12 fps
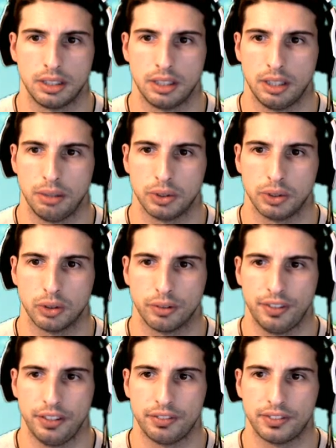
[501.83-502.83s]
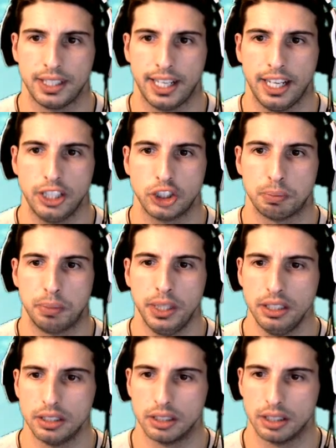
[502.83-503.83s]
Restore 50
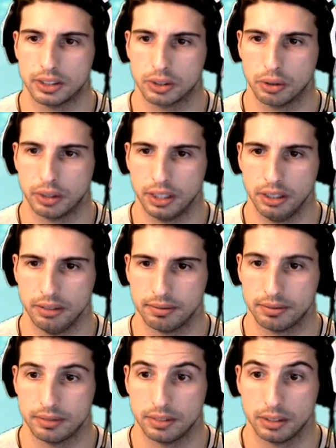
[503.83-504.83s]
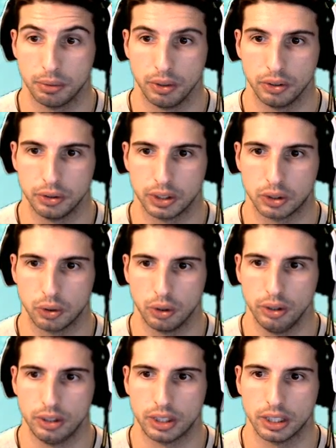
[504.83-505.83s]
HP. Let's go here. We'll do it to
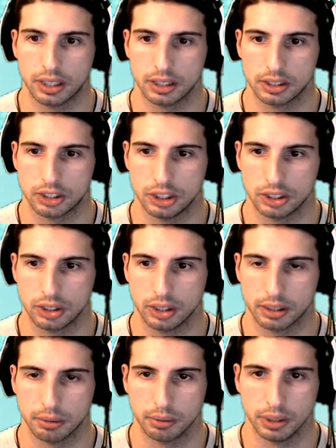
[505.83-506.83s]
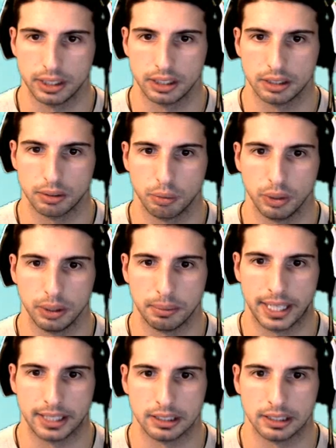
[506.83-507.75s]
Lucca because she's looking really, really bad.